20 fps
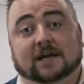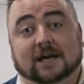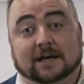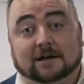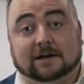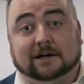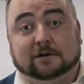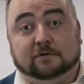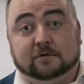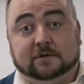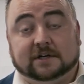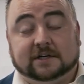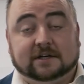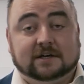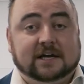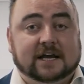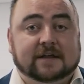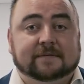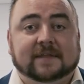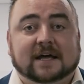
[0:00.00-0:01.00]
included
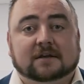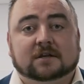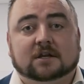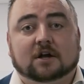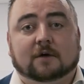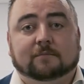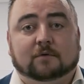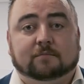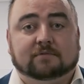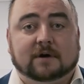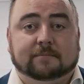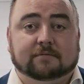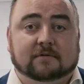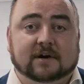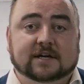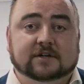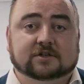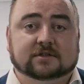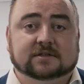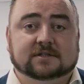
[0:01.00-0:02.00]
in that sample
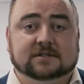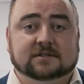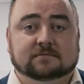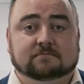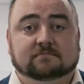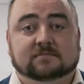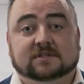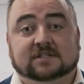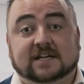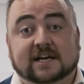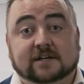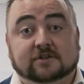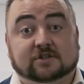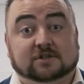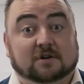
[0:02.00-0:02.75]
preparation stage.